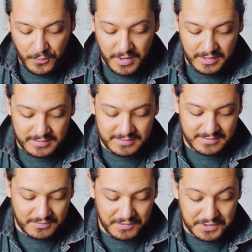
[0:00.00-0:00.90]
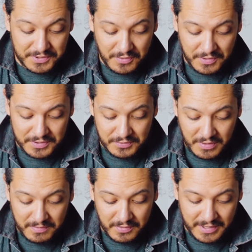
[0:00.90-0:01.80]
Well, we're just going to
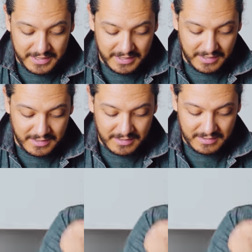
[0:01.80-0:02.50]
grab it right here.